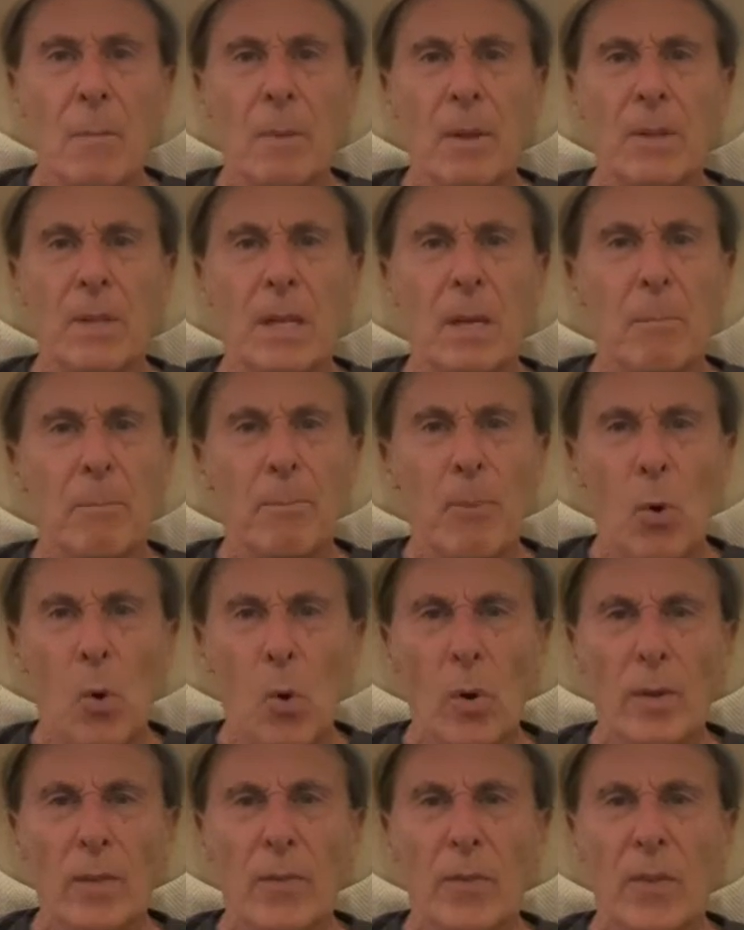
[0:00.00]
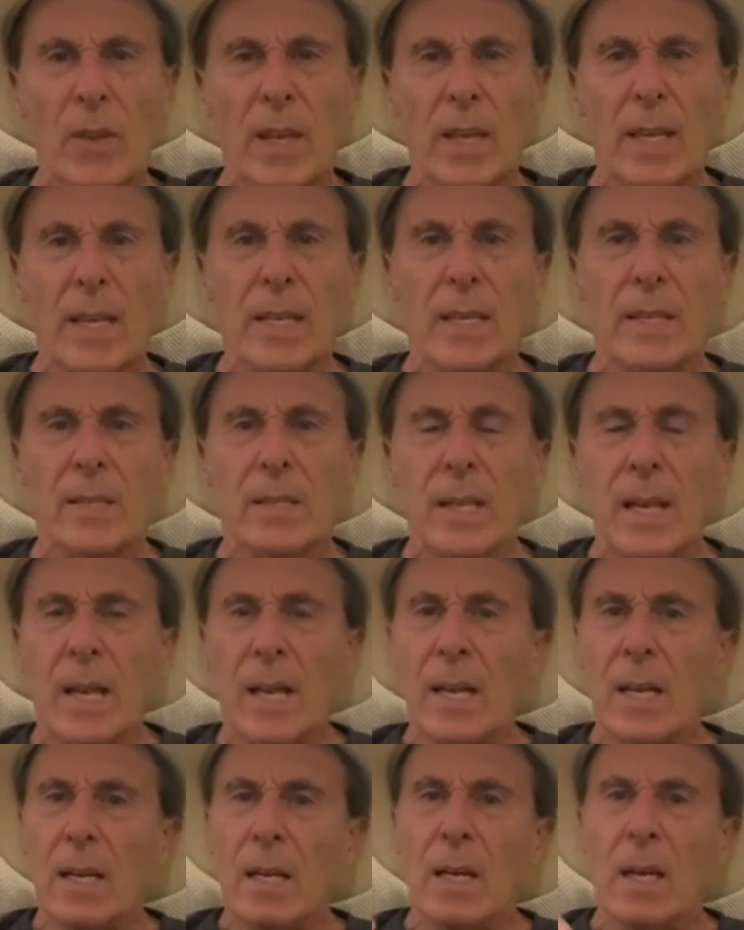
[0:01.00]
But the important thing is,
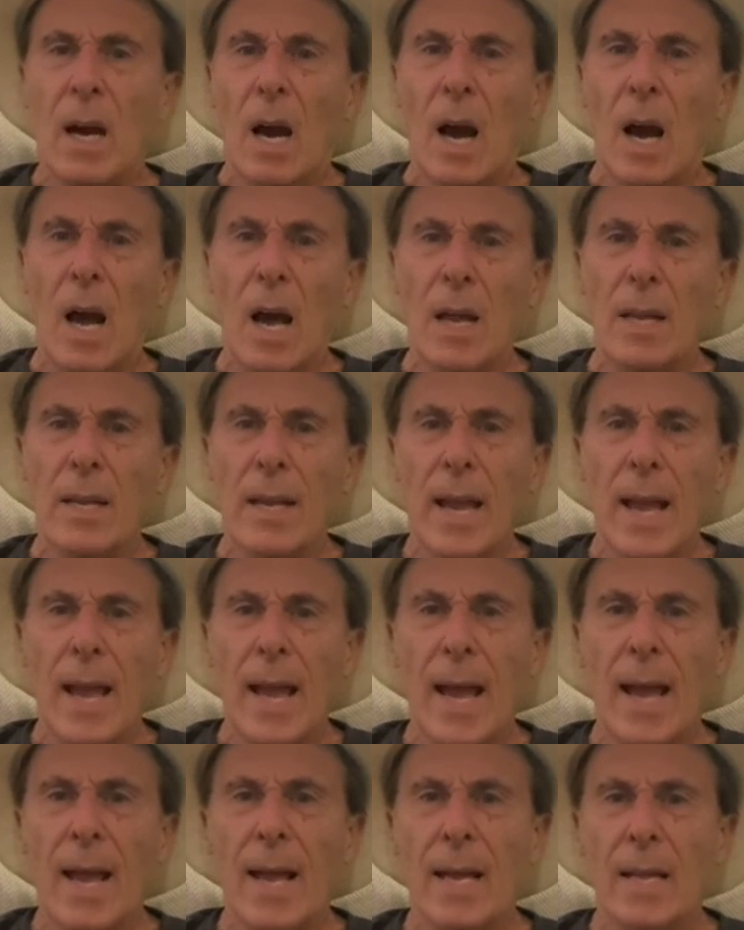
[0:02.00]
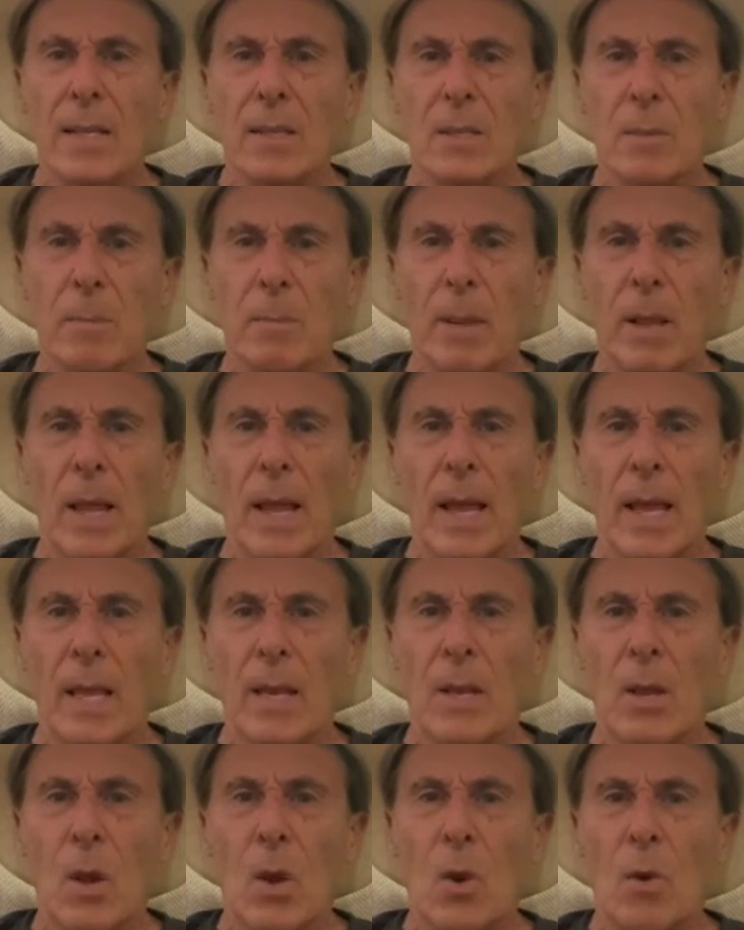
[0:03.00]
God has a plan
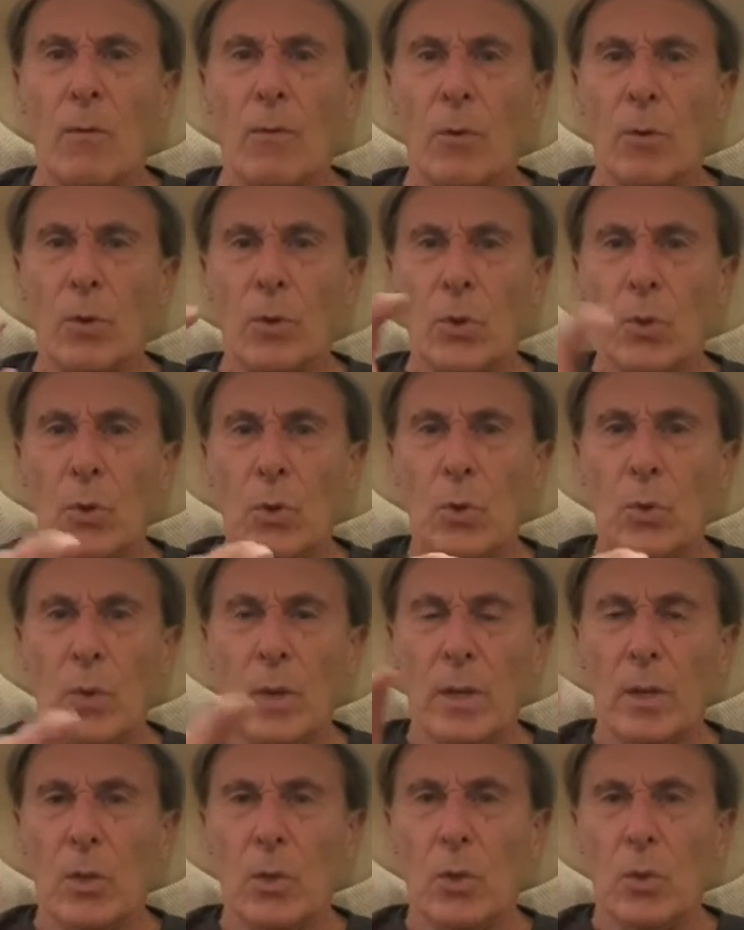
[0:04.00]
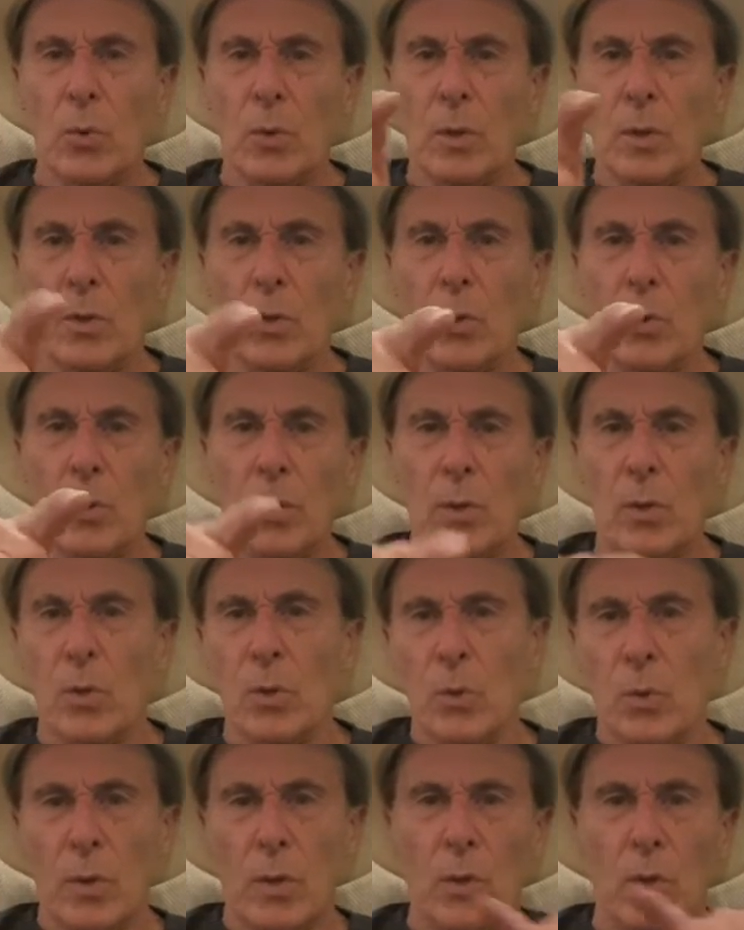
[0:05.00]
for you, and you, and you, and
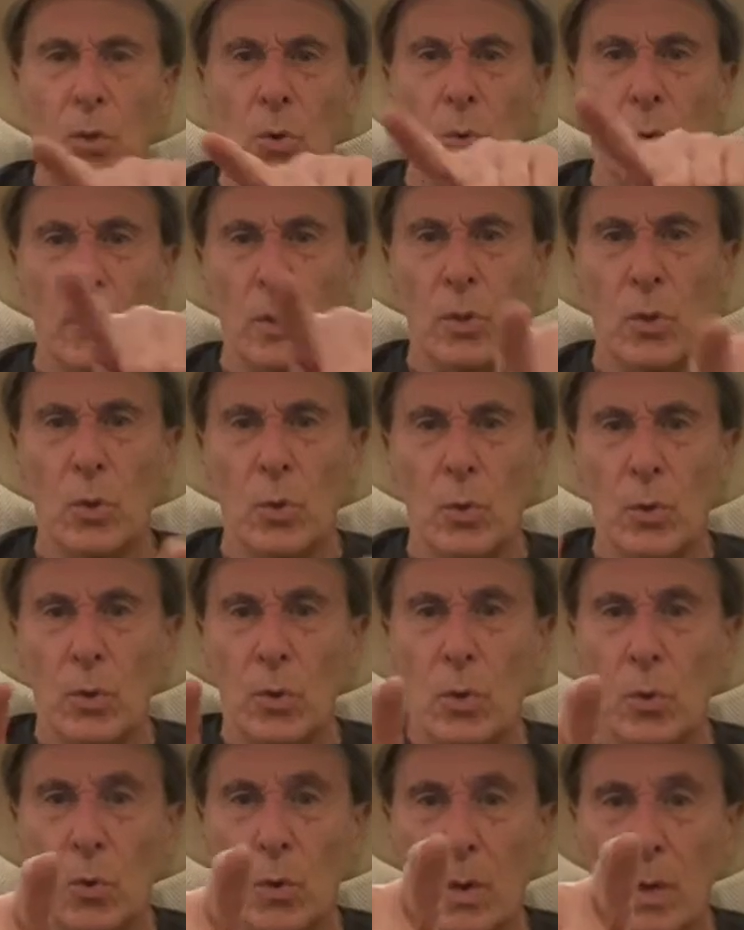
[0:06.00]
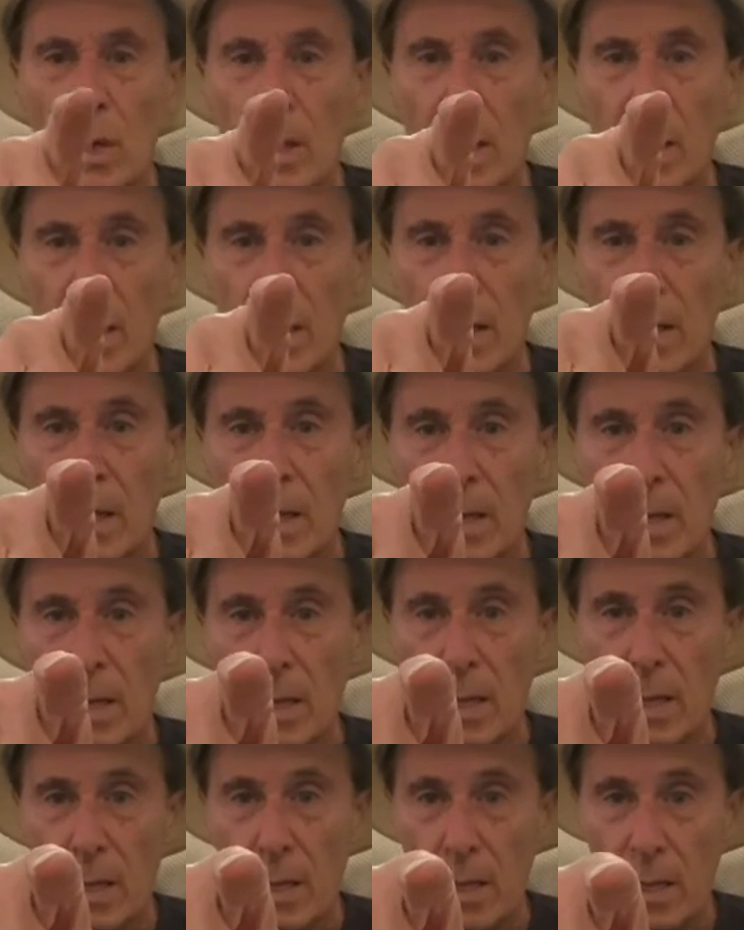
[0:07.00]
you, and you, and you,
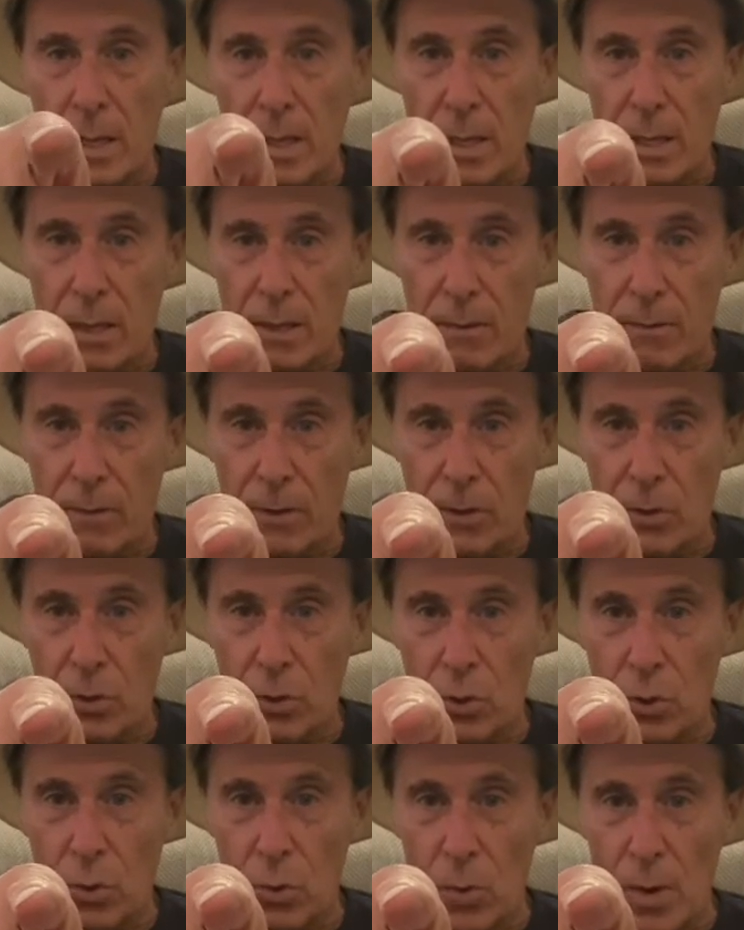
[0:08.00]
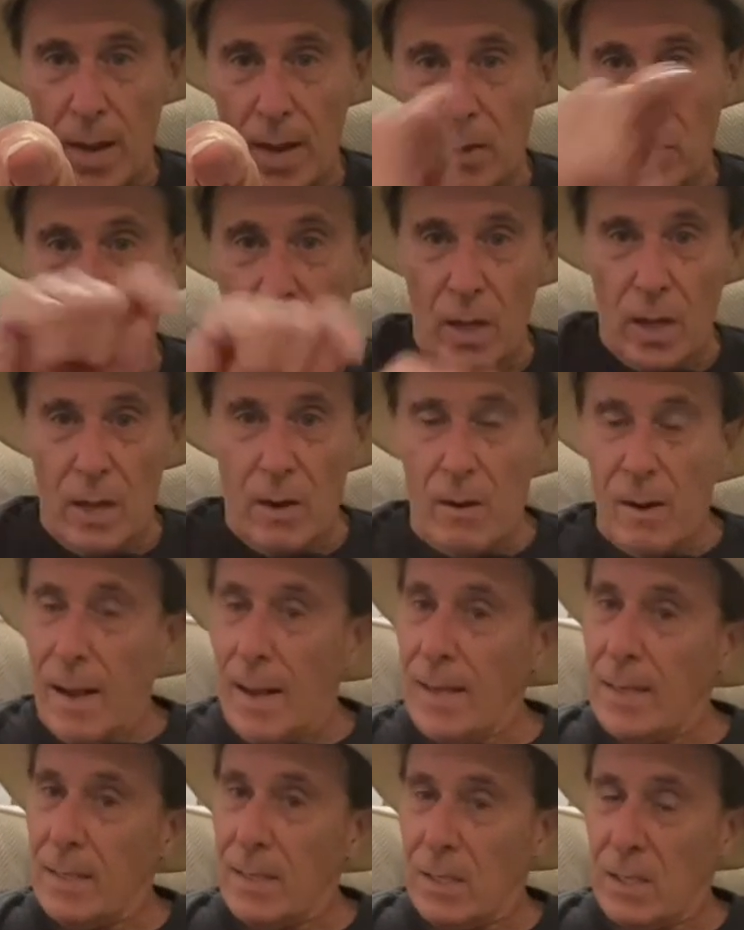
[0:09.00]
and you. Even you out there,
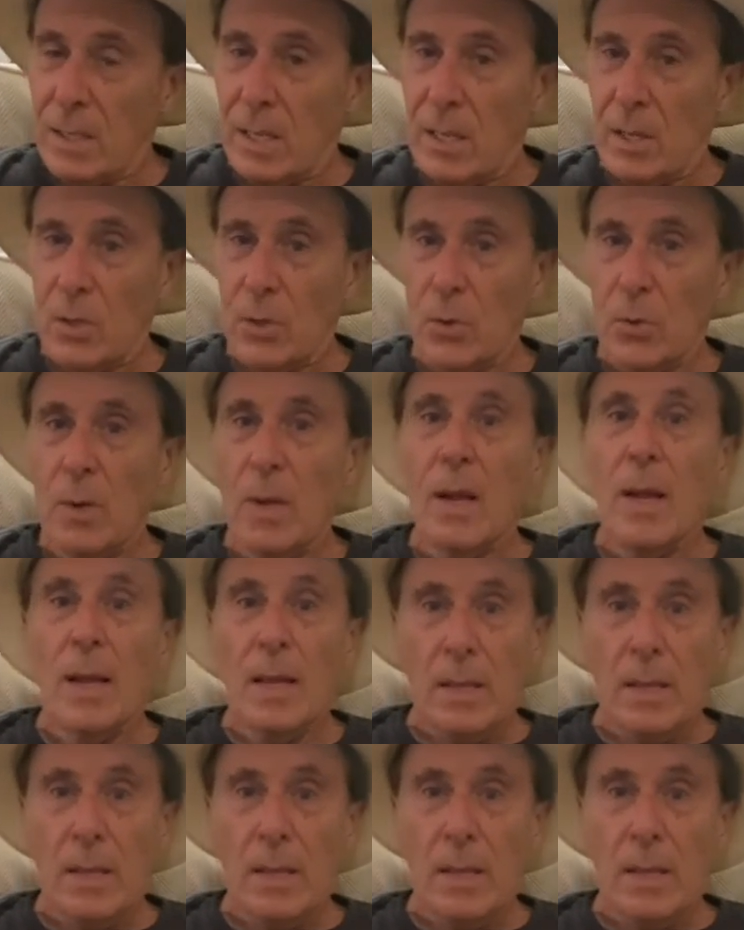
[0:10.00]
I see you.